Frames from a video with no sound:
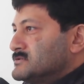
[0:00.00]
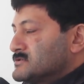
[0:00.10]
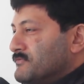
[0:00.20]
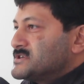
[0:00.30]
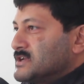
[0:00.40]

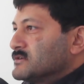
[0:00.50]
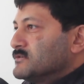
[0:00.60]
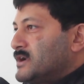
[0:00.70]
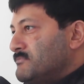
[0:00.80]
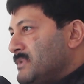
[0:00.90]
So which
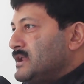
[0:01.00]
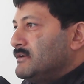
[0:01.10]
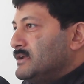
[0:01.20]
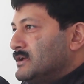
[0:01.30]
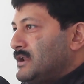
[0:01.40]
included
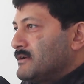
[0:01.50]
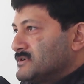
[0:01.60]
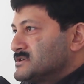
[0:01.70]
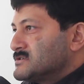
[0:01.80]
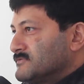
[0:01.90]
many
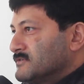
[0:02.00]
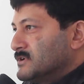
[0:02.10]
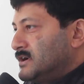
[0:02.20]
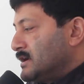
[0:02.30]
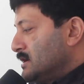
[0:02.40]
languages of the
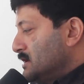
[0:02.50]
world.